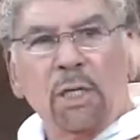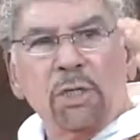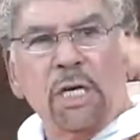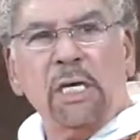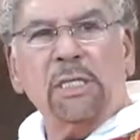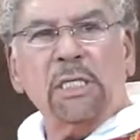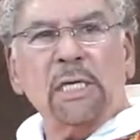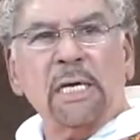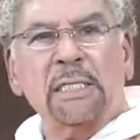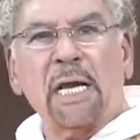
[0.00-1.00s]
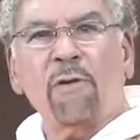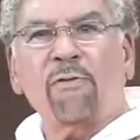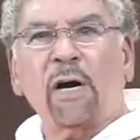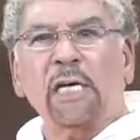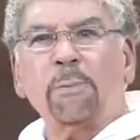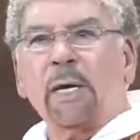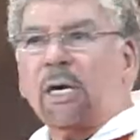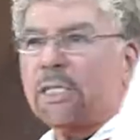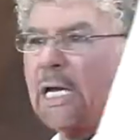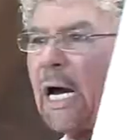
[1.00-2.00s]
Jesus identifies
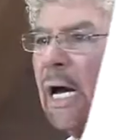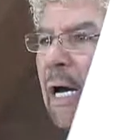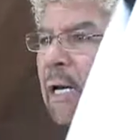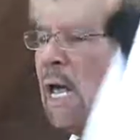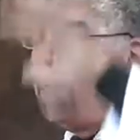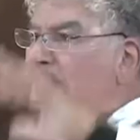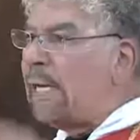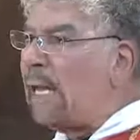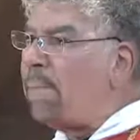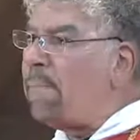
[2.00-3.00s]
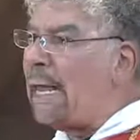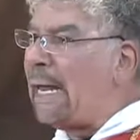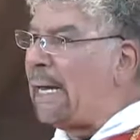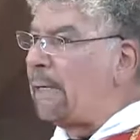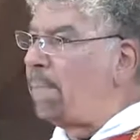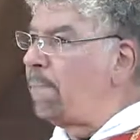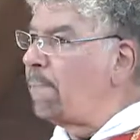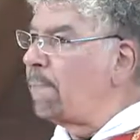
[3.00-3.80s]
because God became man,